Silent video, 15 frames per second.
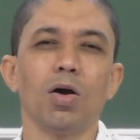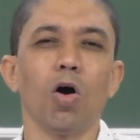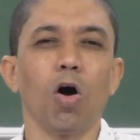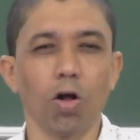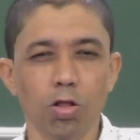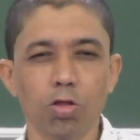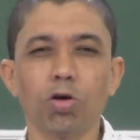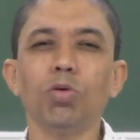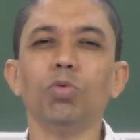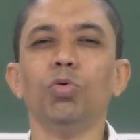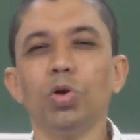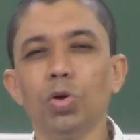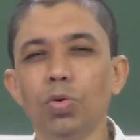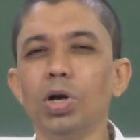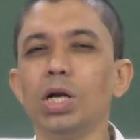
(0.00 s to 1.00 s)
Although
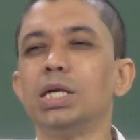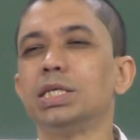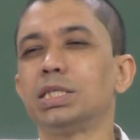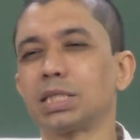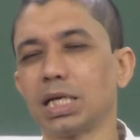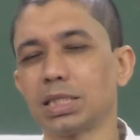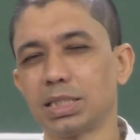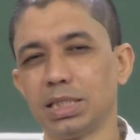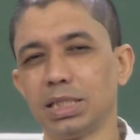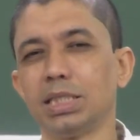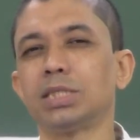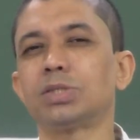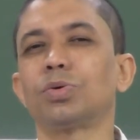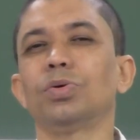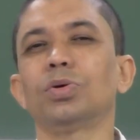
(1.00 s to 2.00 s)
we will discuss in
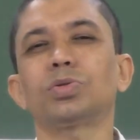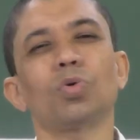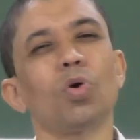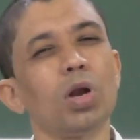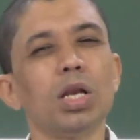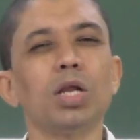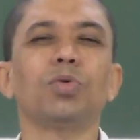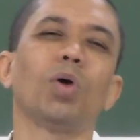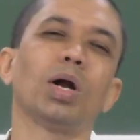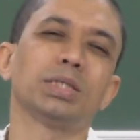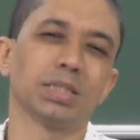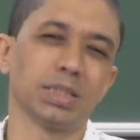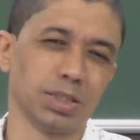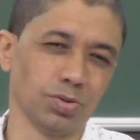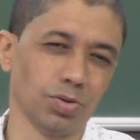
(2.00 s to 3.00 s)
this course only
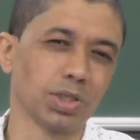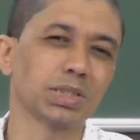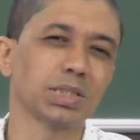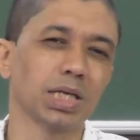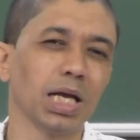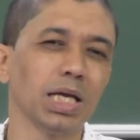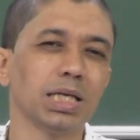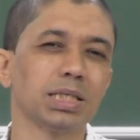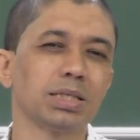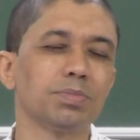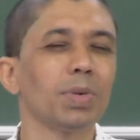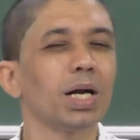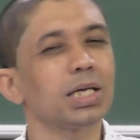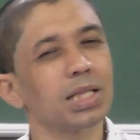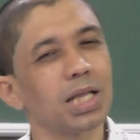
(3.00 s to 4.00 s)
quantity choice, right,
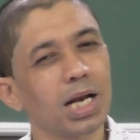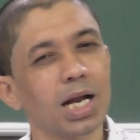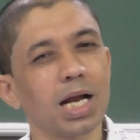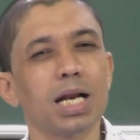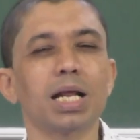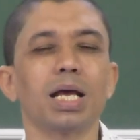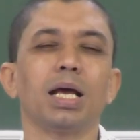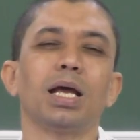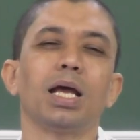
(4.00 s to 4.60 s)
but there are